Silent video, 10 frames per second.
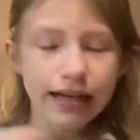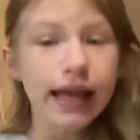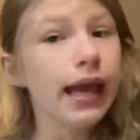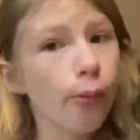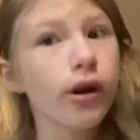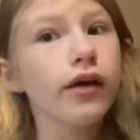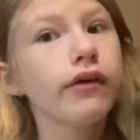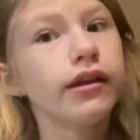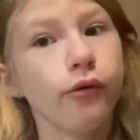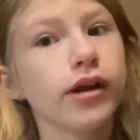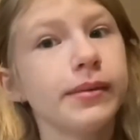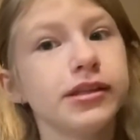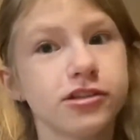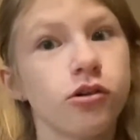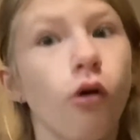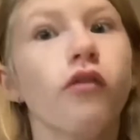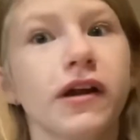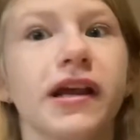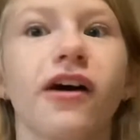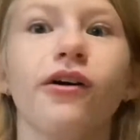It would have annoyed me this whole
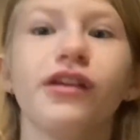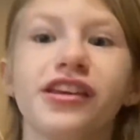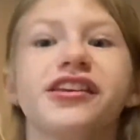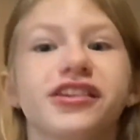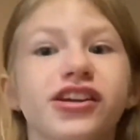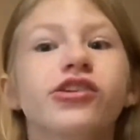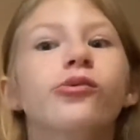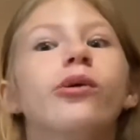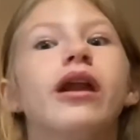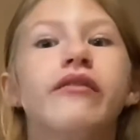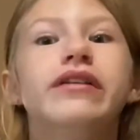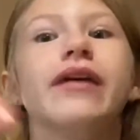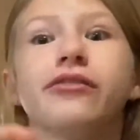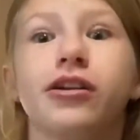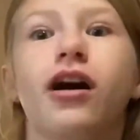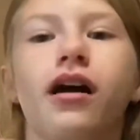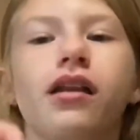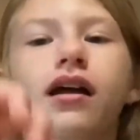video. You would have never not.